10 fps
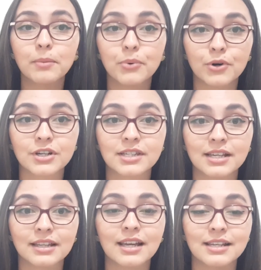
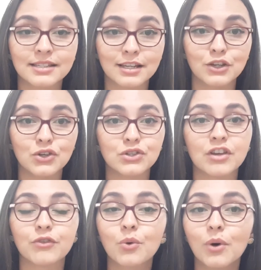important is the use
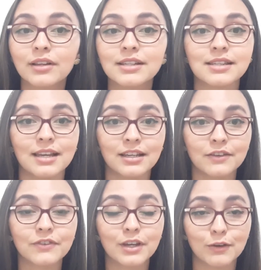of
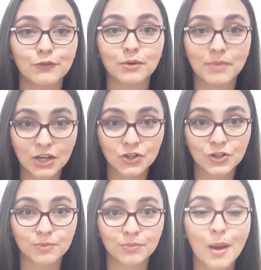qualitative information.